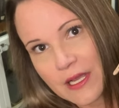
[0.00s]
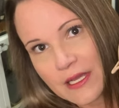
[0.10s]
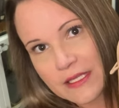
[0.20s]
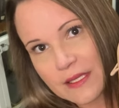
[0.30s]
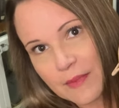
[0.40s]

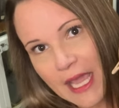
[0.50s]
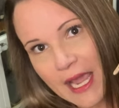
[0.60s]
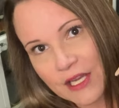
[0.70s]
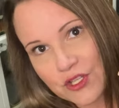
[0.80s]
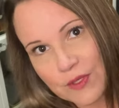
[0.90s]
some
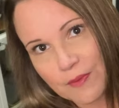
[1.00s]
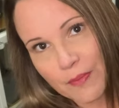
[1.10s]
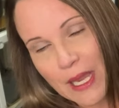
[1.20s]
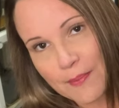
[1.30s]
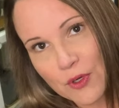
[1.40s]
cash and
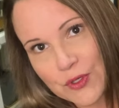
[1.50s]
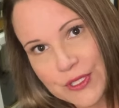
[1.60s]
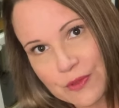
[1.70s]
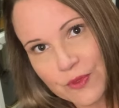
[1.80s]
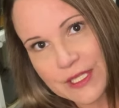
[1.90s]
papers
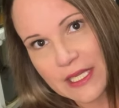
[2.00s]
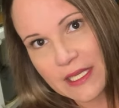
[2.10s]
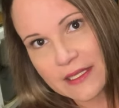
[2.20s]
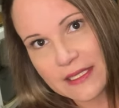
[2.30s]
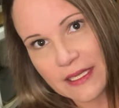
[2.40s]
and
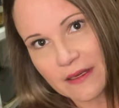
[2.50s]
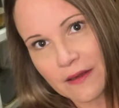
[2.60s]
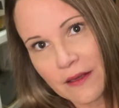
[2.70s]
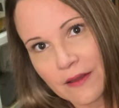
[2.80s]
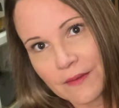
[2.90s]
receipts and
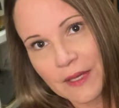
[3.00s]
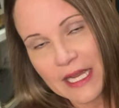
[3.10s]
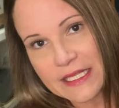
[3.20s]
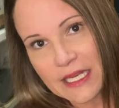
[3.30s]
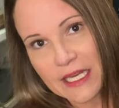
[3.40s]

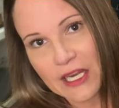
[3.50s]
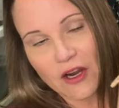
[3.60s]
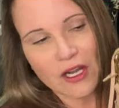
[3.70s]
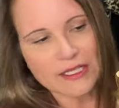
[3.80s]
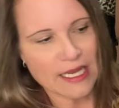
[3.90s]
identity
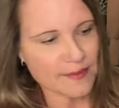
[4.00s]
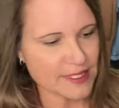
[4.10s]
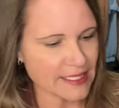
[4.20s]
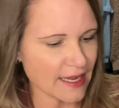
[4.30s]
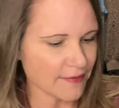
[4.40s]
card type
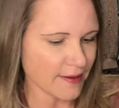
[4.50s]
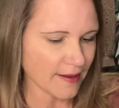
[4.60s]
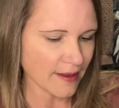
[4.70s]
stuff.